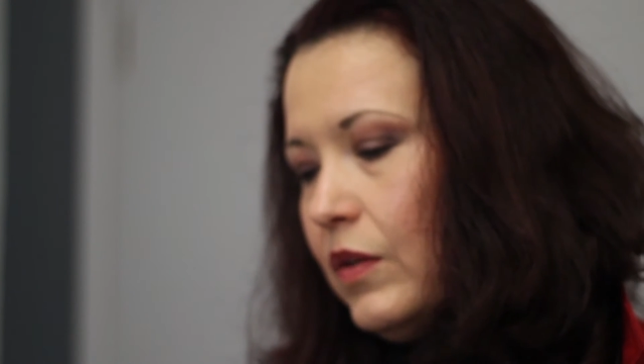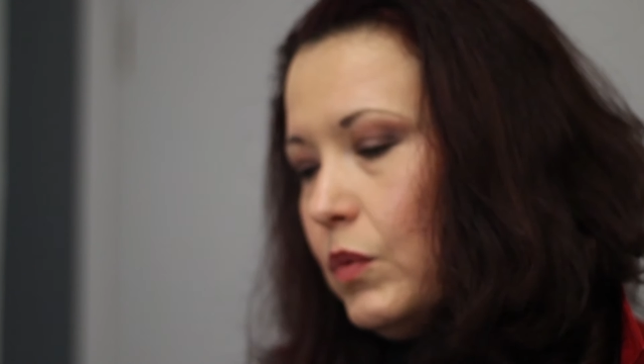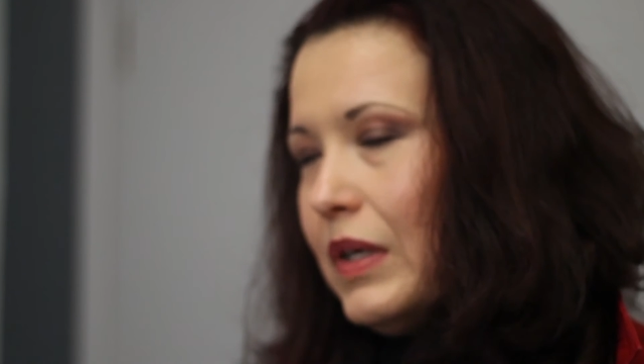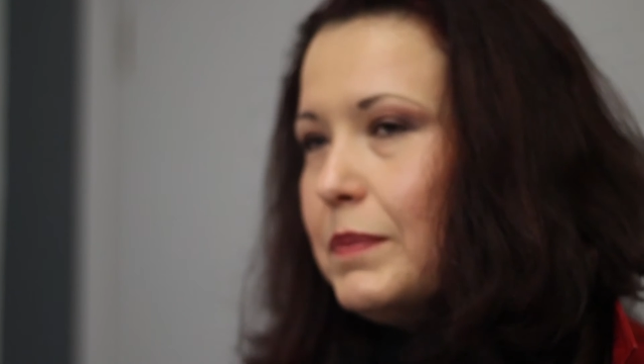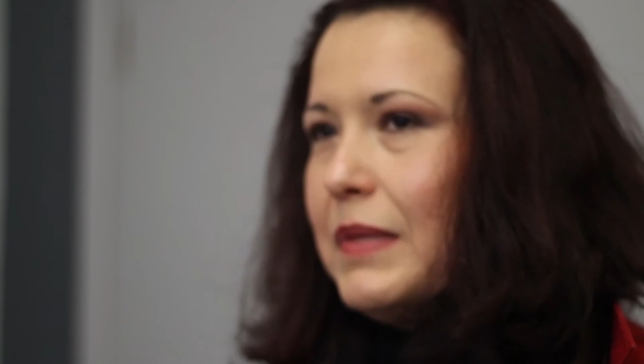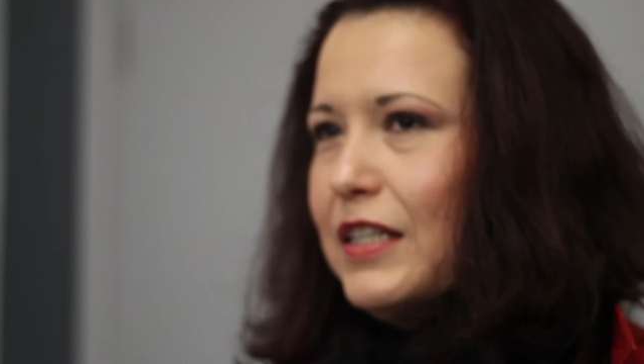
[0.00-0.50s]

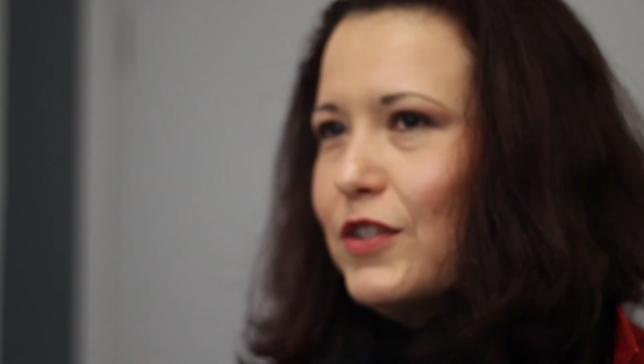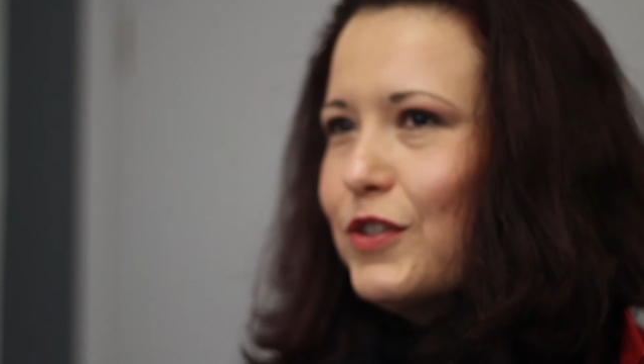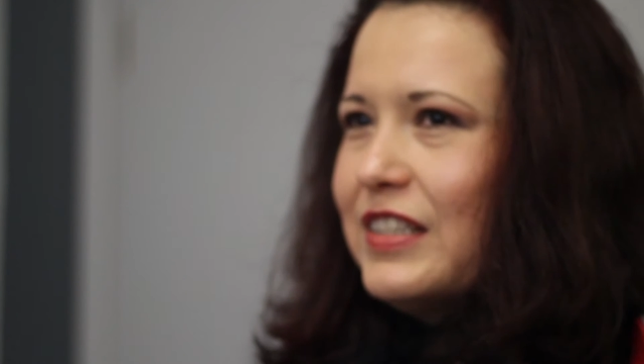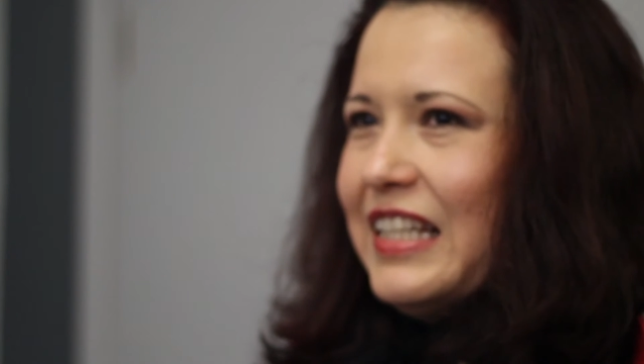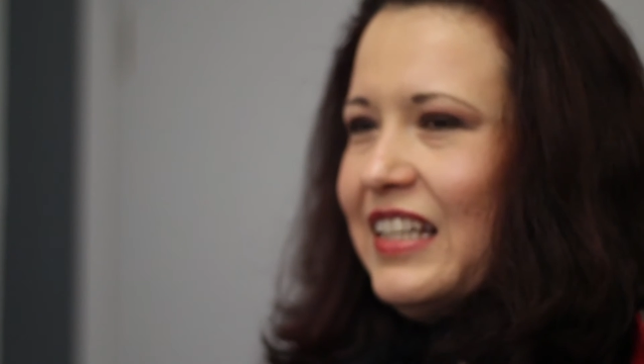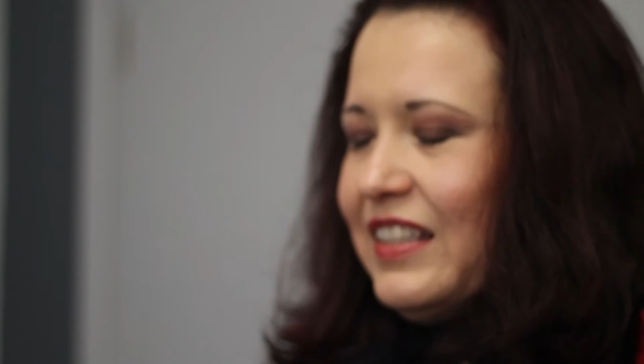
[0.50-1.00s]
What makes us
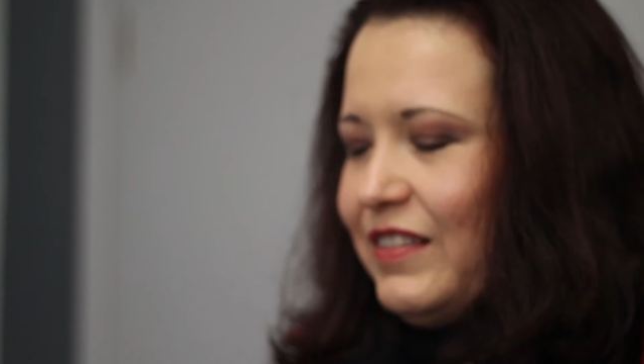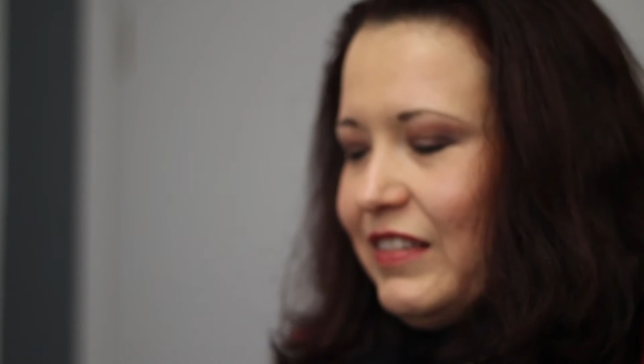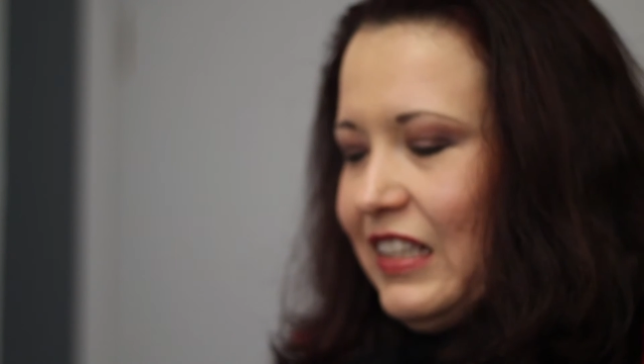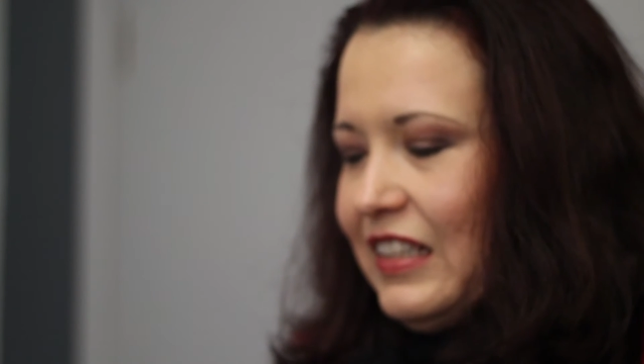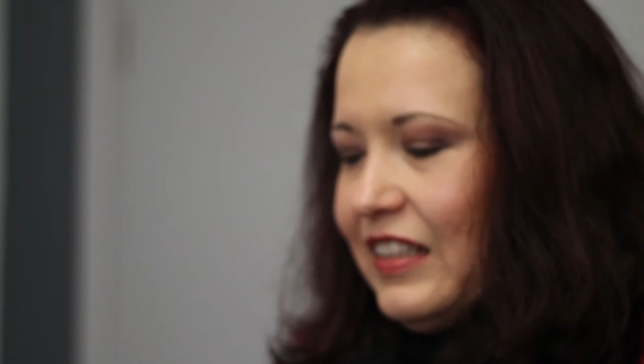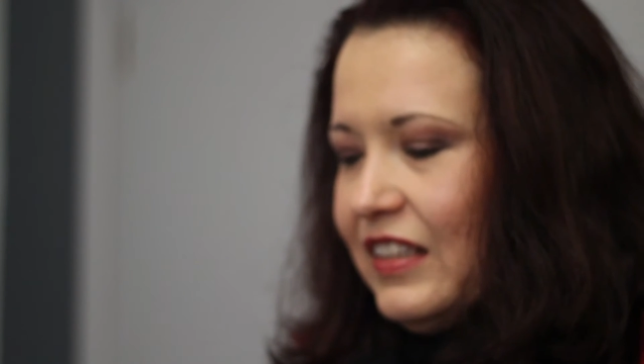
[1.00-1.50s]
tick,
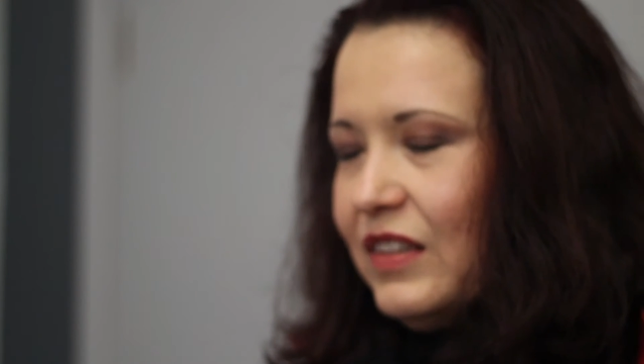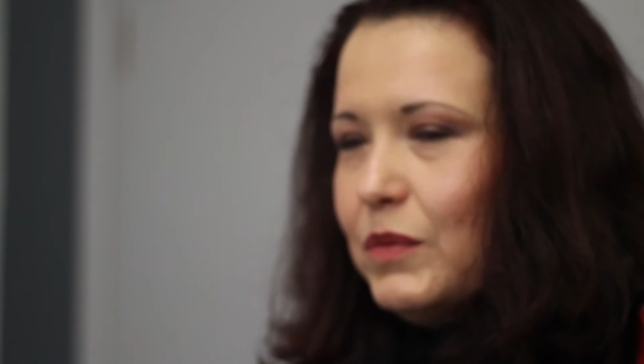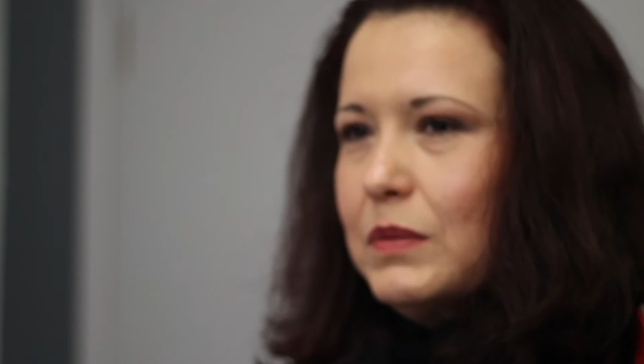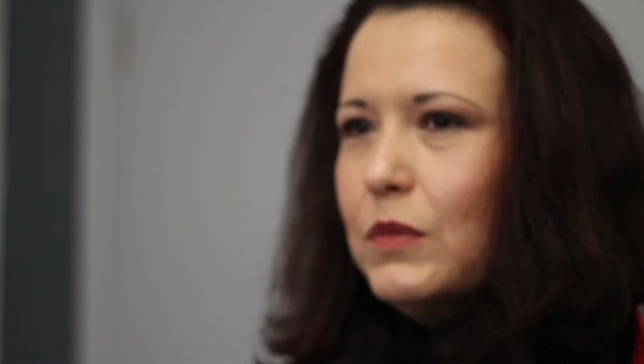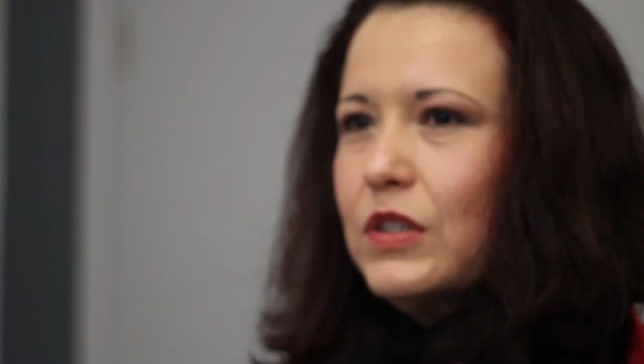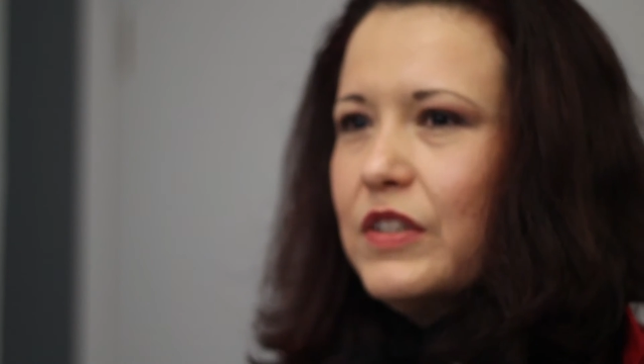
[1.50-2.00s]
really?
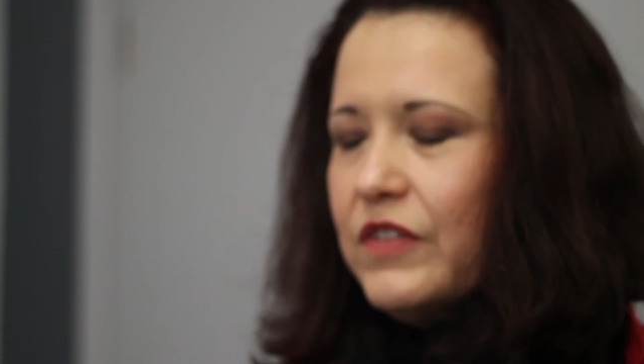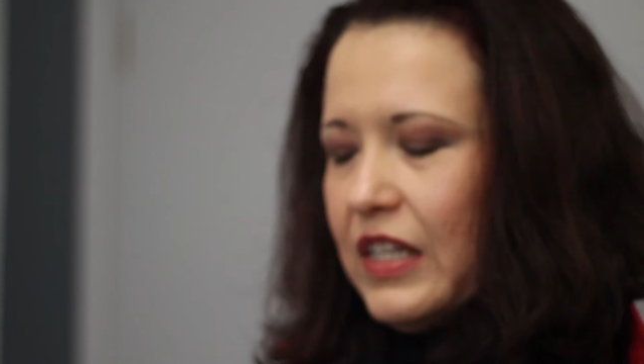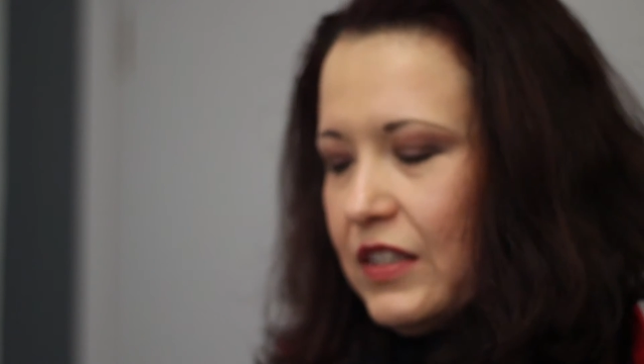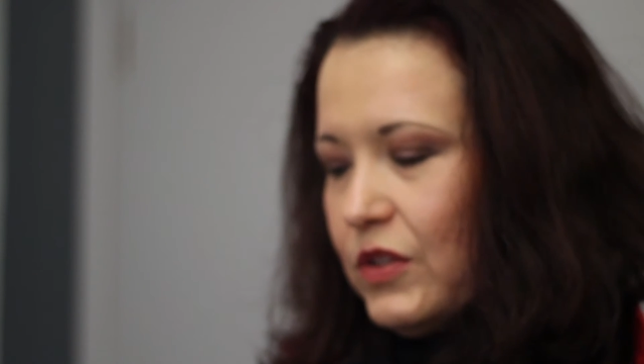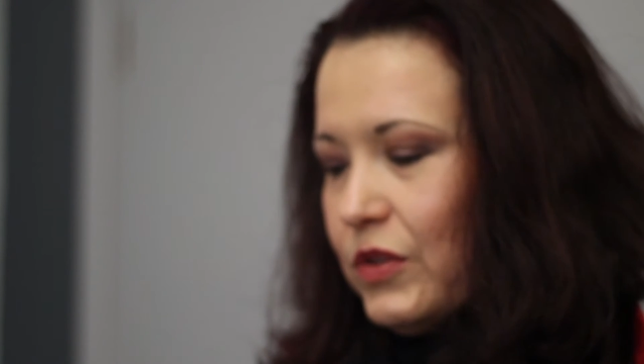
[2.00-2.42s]
What motivates